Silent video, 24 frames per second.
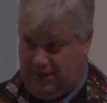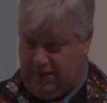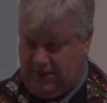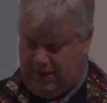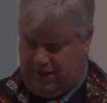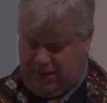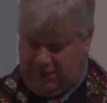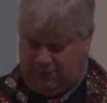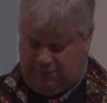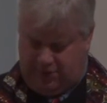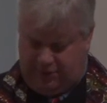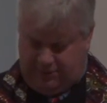
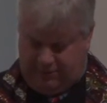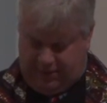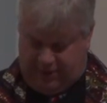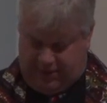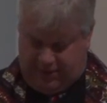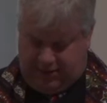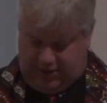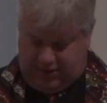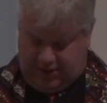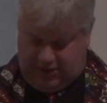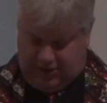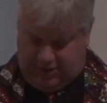And when we
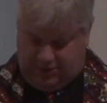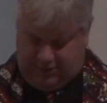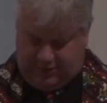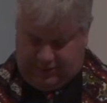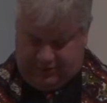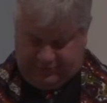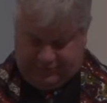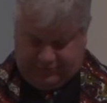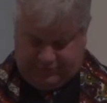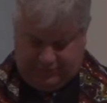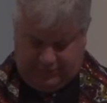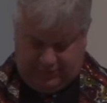hear
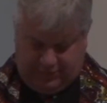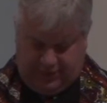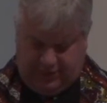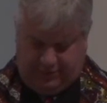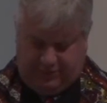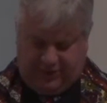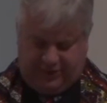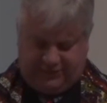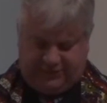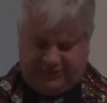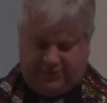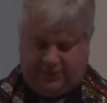a story
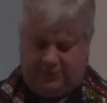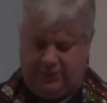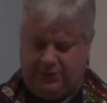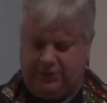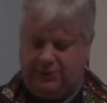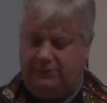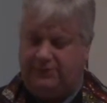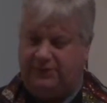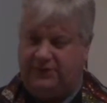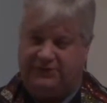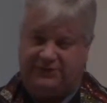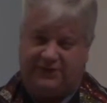about someone
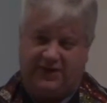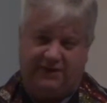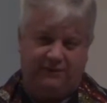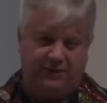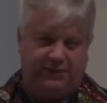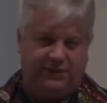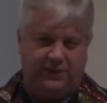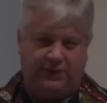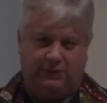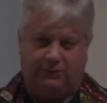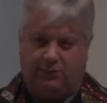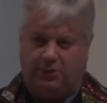who does
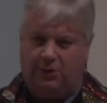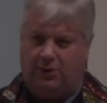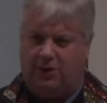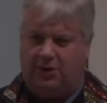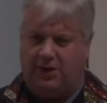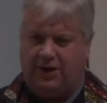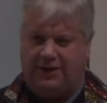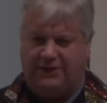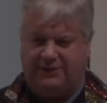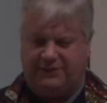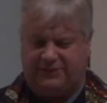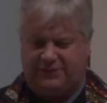everything
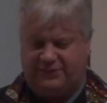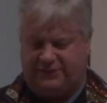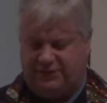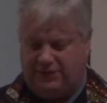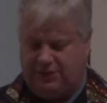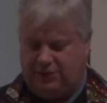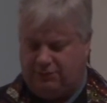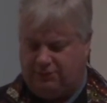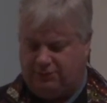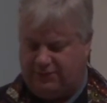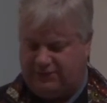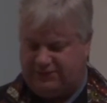wrong and
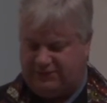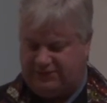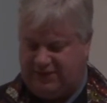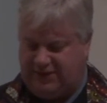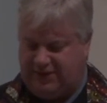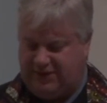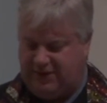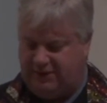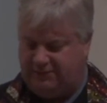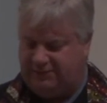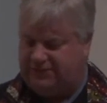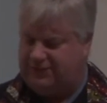still
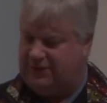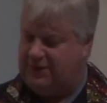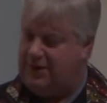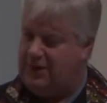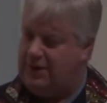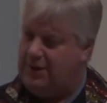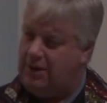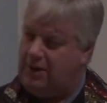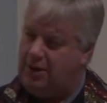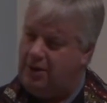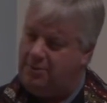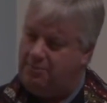
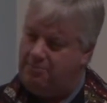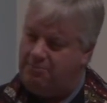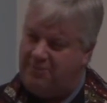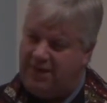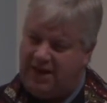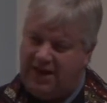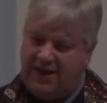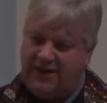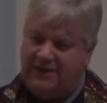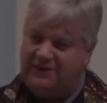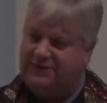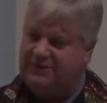receives
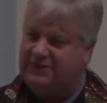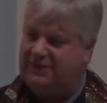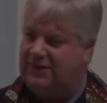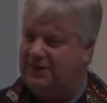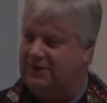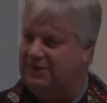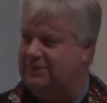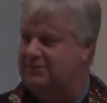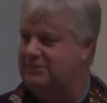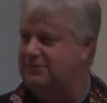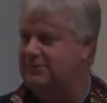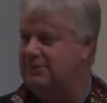
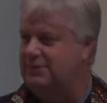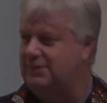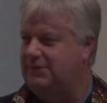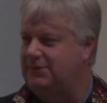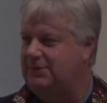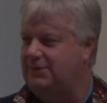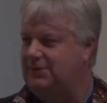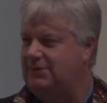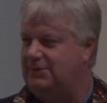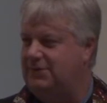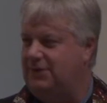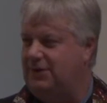
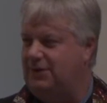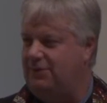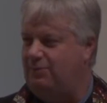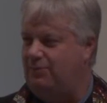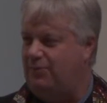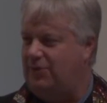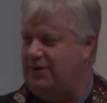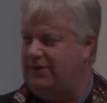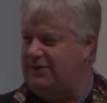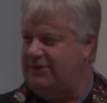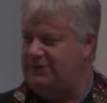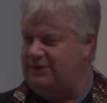amazing,
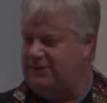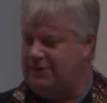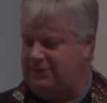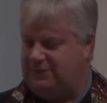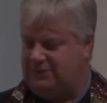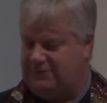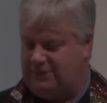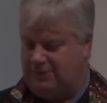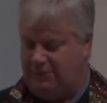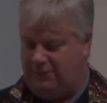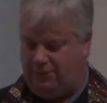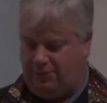
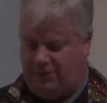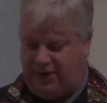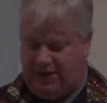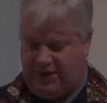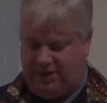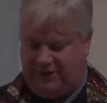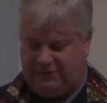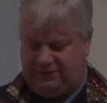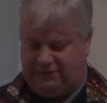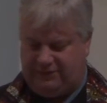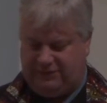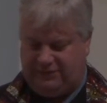abundant
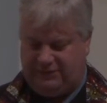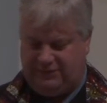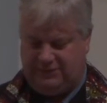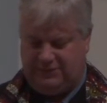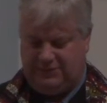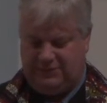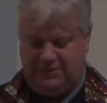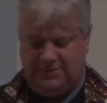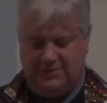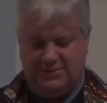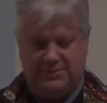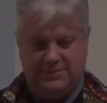
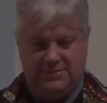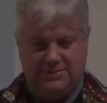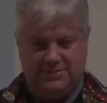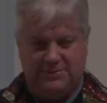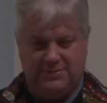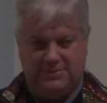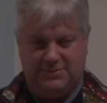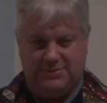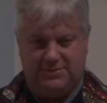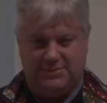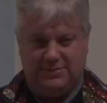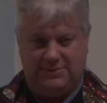grace,
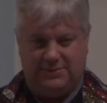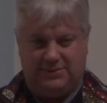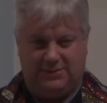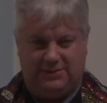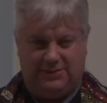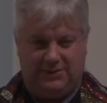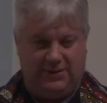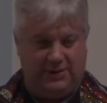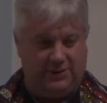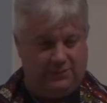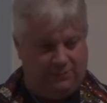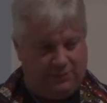
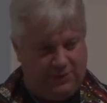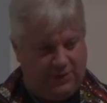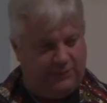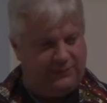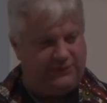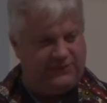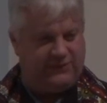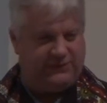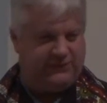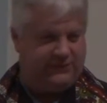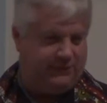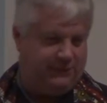it
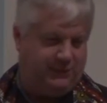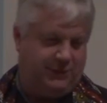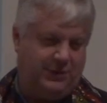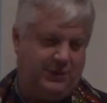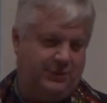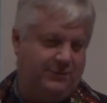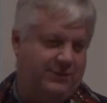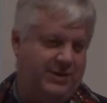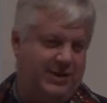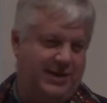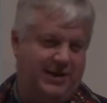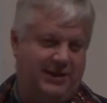rubs us the
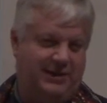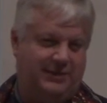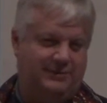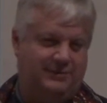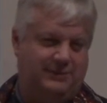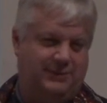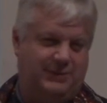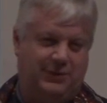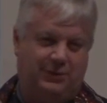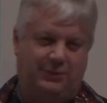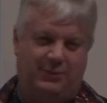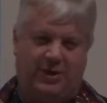wrong
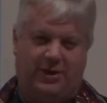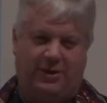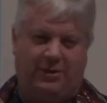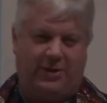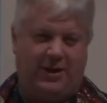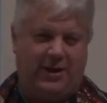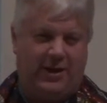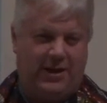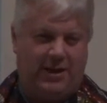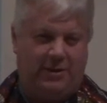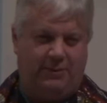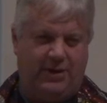way, no matter
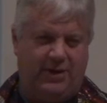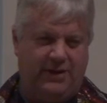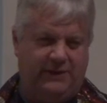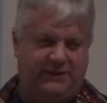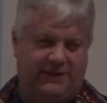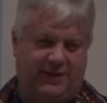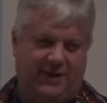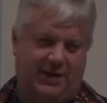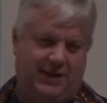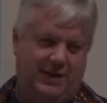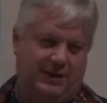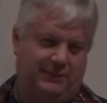how many
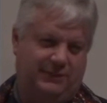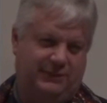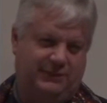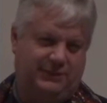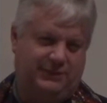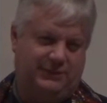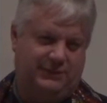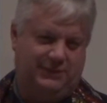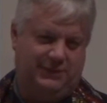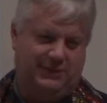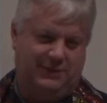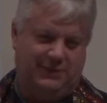times
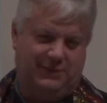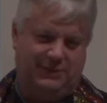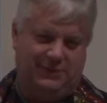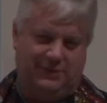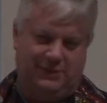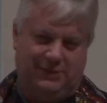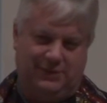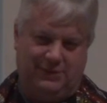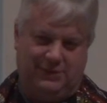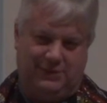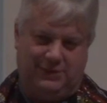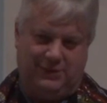
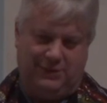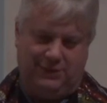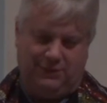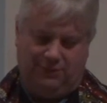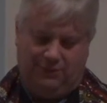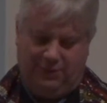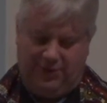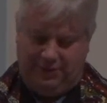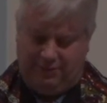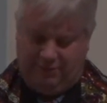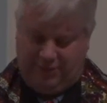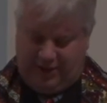
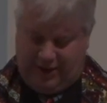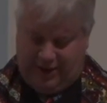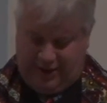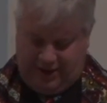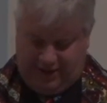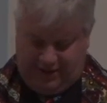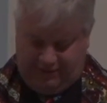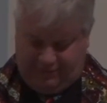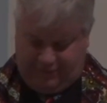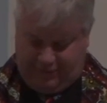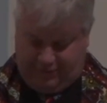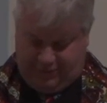we might
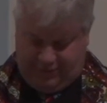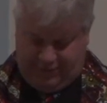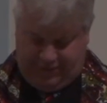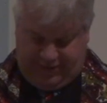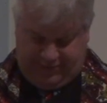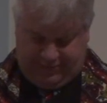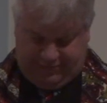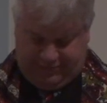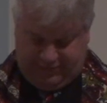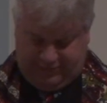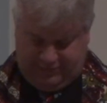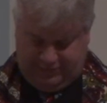have heard
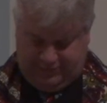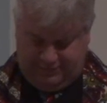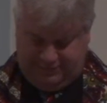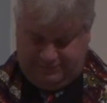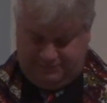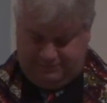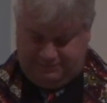it.